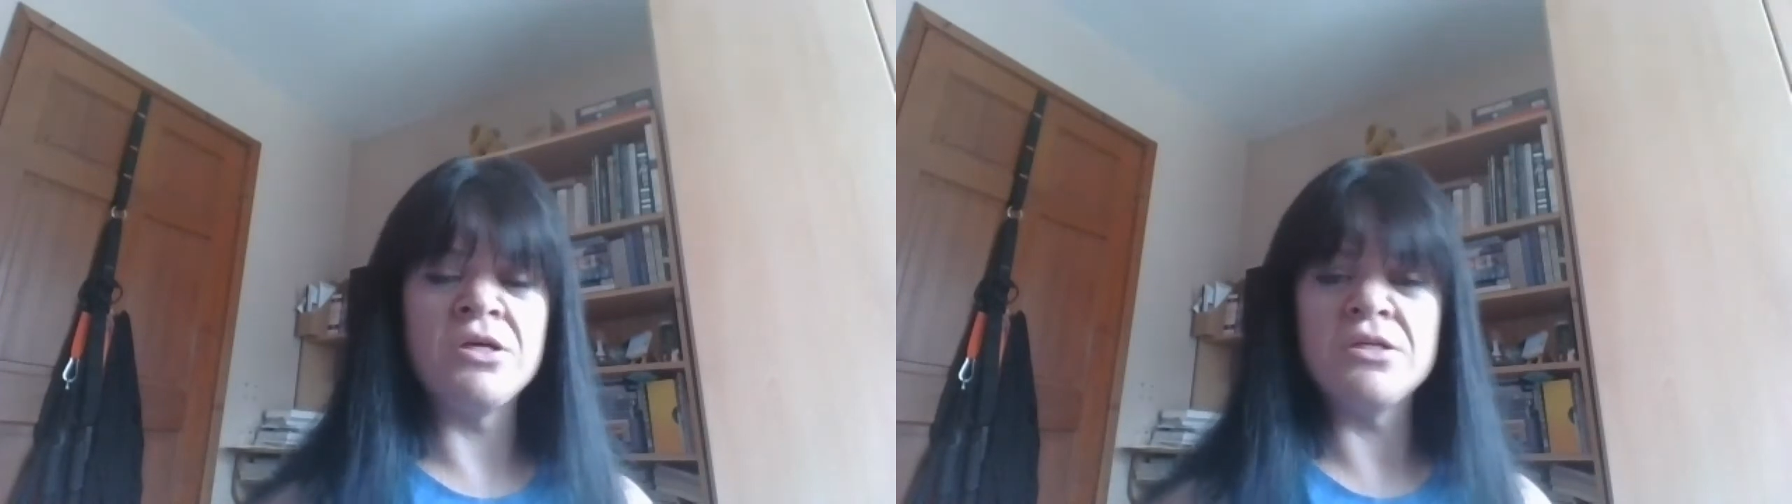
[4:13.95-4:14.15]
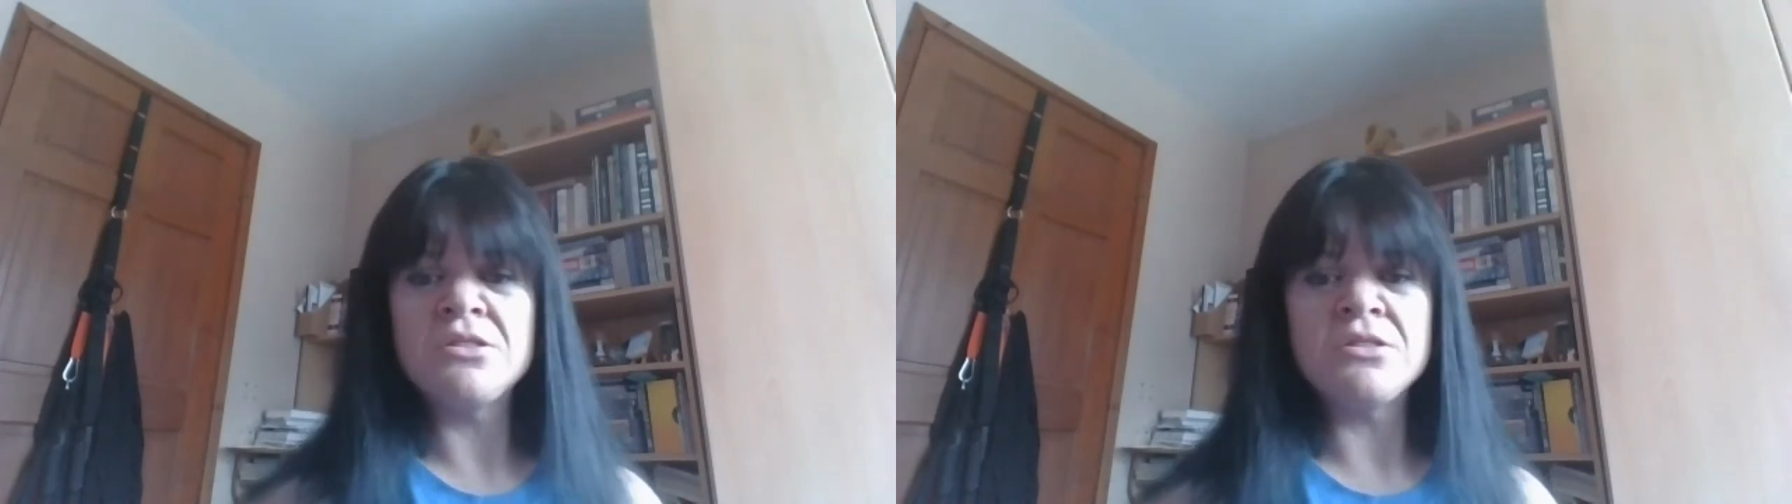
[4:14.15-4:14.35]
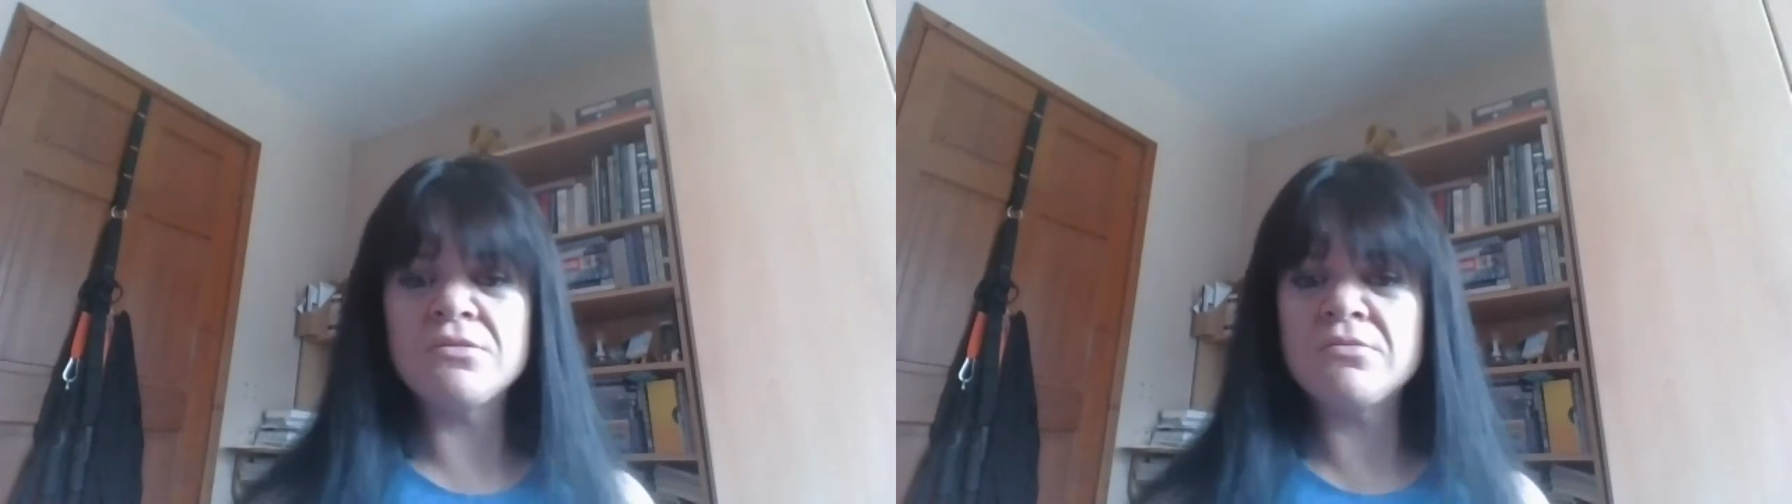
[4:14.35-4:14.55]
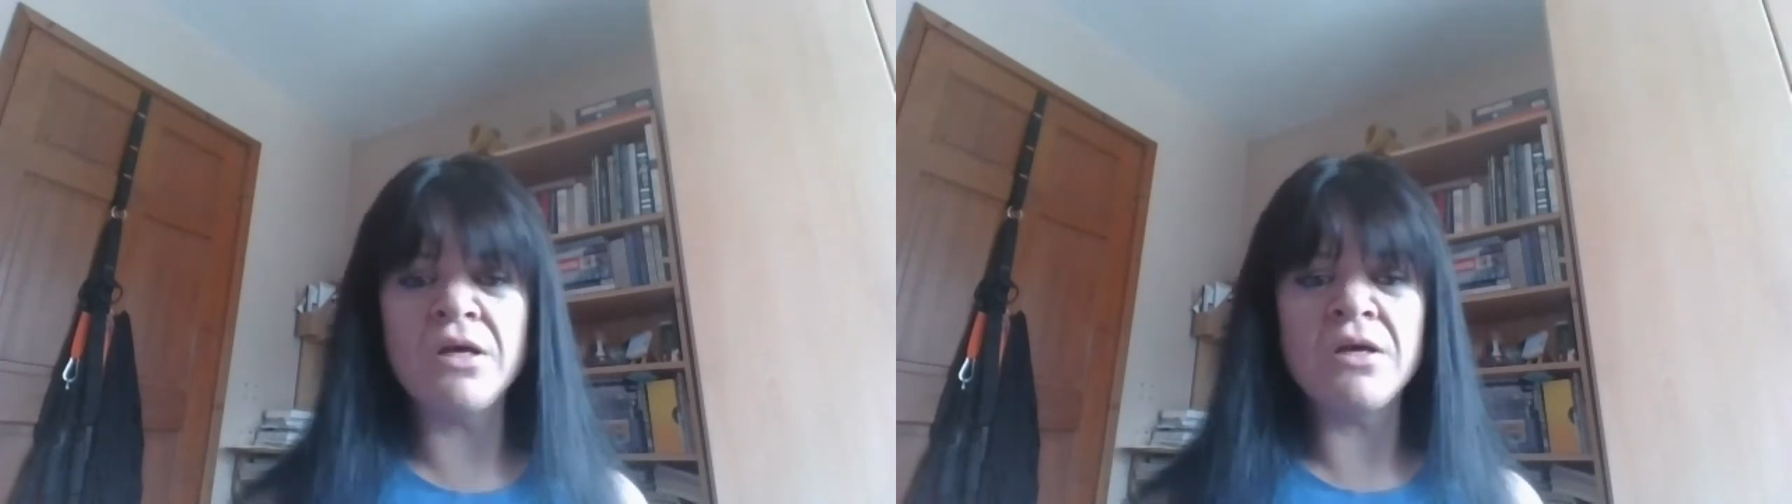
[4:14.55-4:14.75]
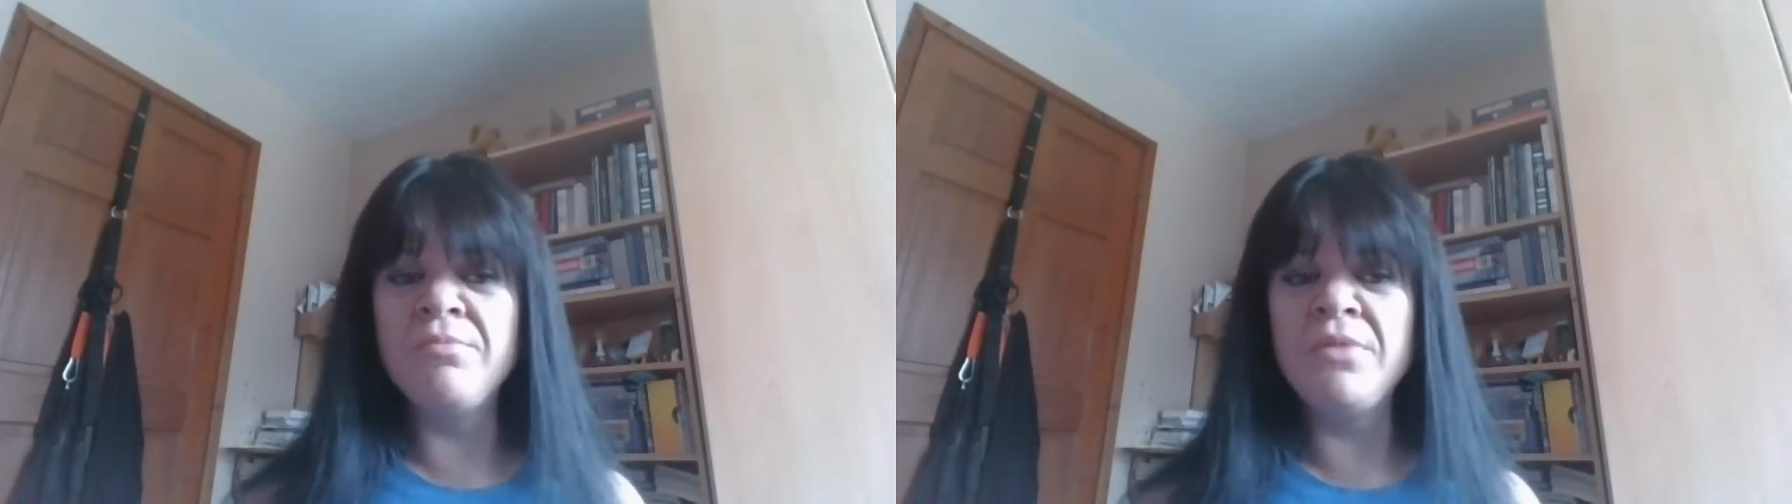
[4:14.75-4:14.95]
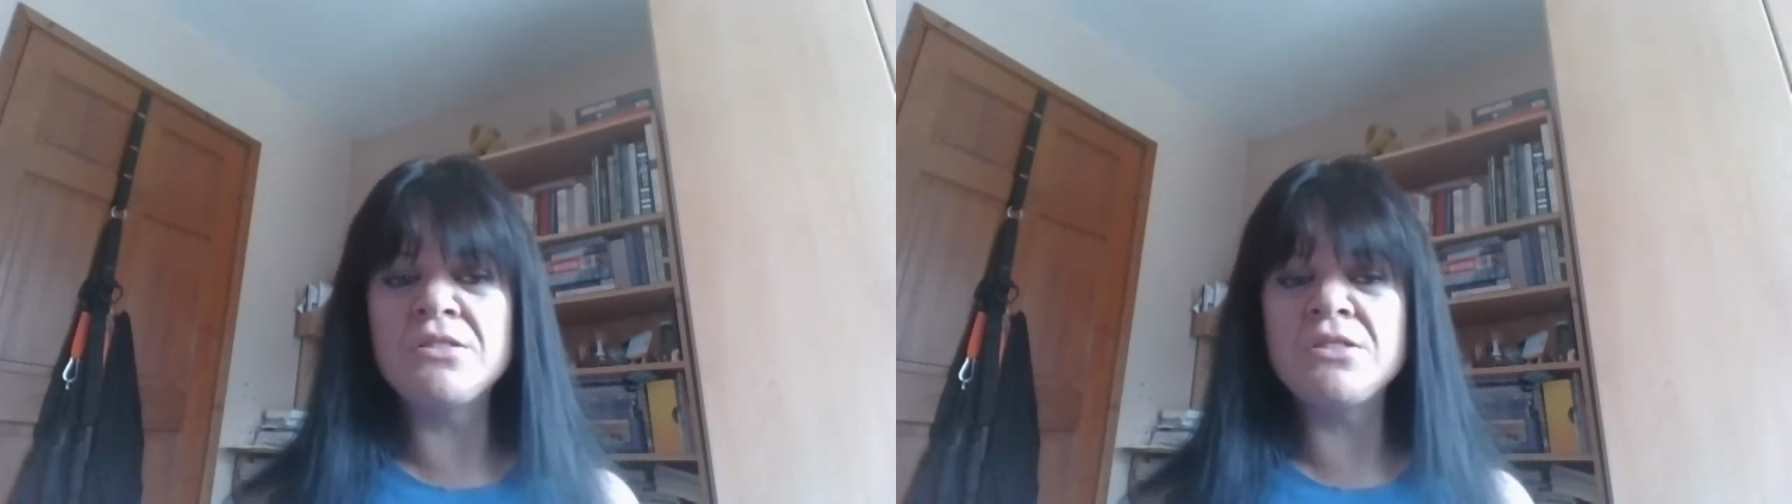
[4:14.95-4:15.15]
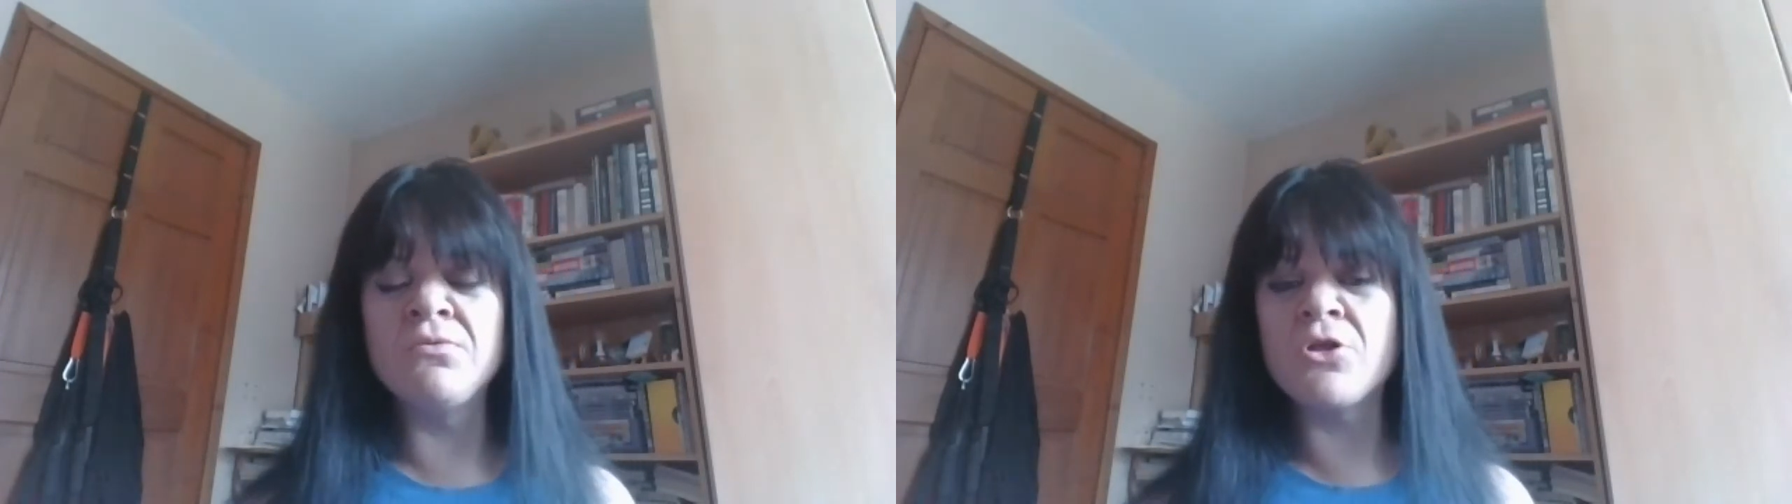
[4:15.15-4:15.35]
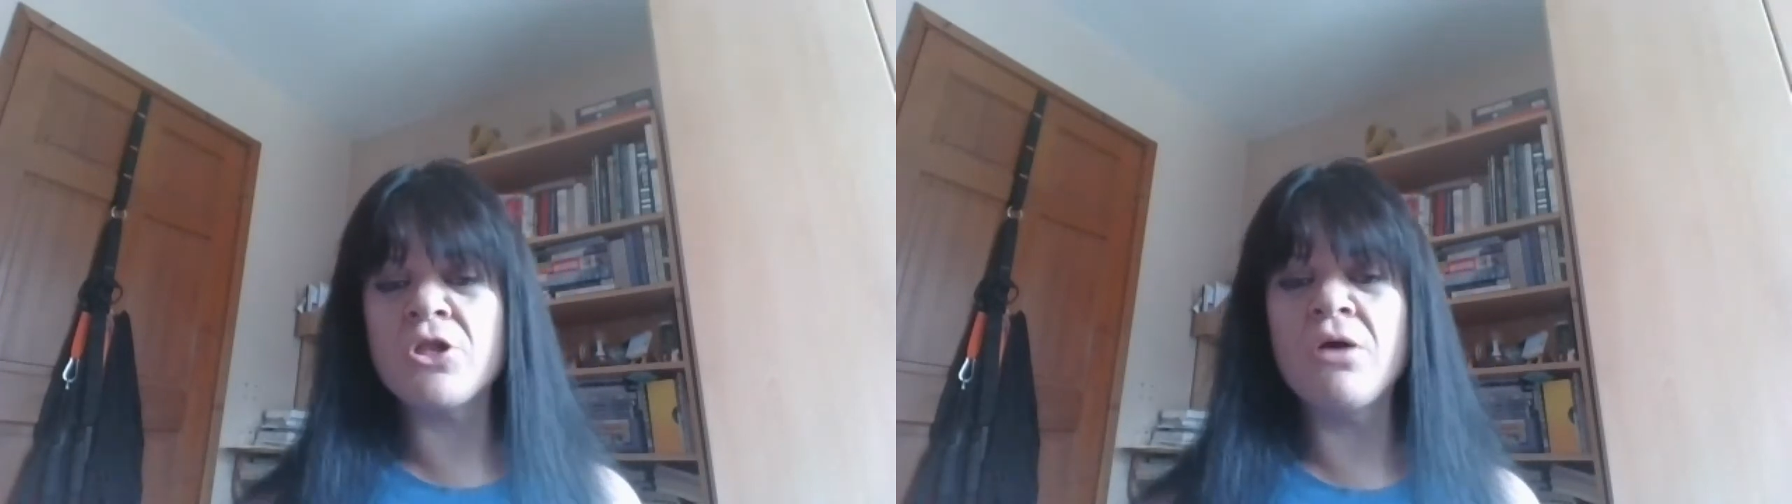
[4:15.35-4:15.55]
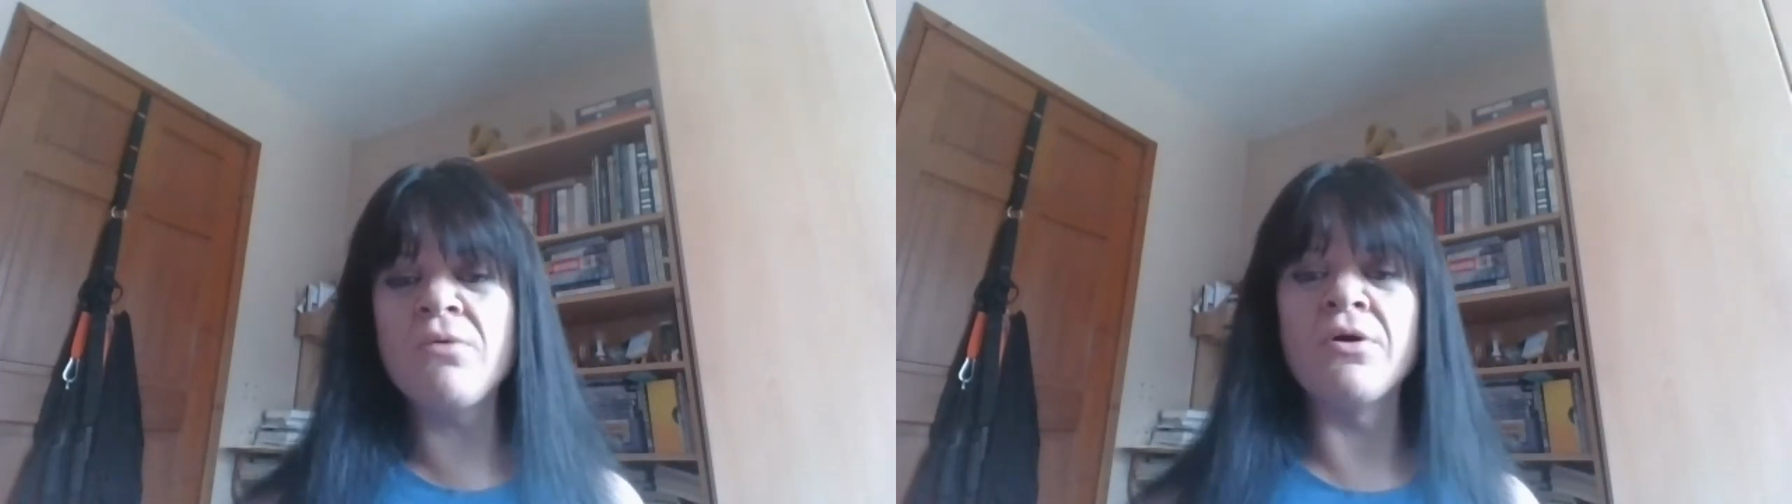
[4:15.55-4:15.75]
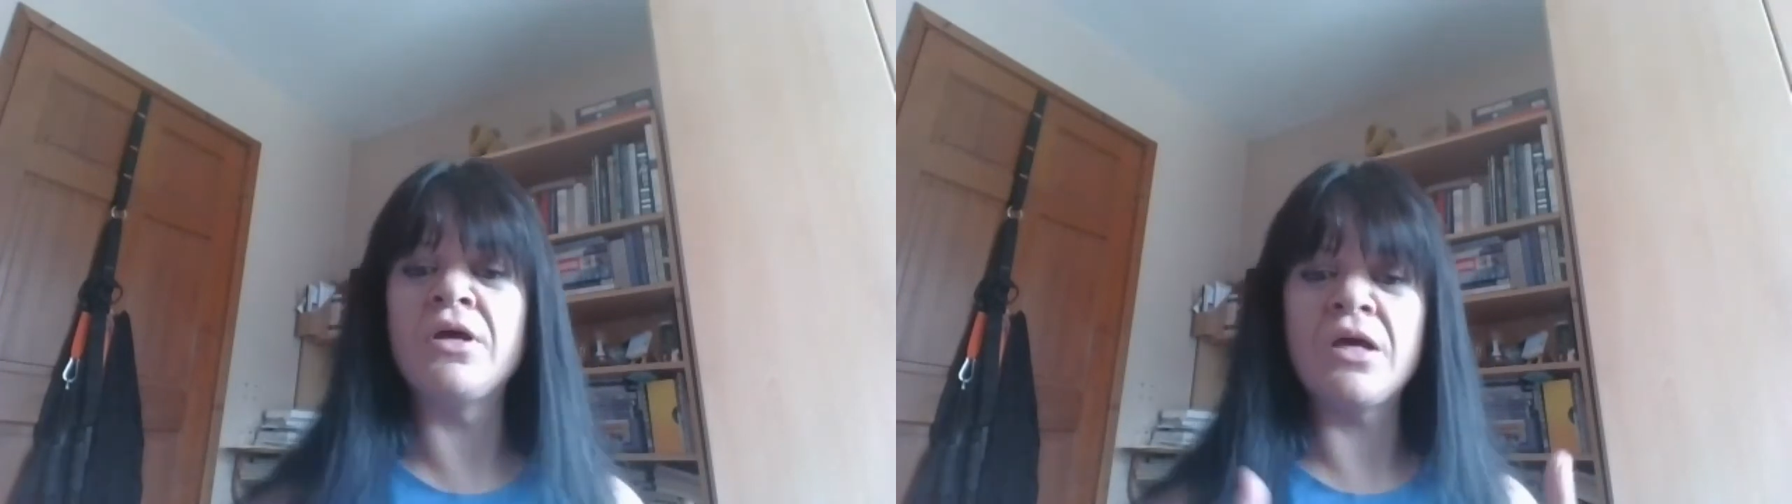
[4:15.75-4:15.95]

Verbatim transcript: It's just like Me Too is showing.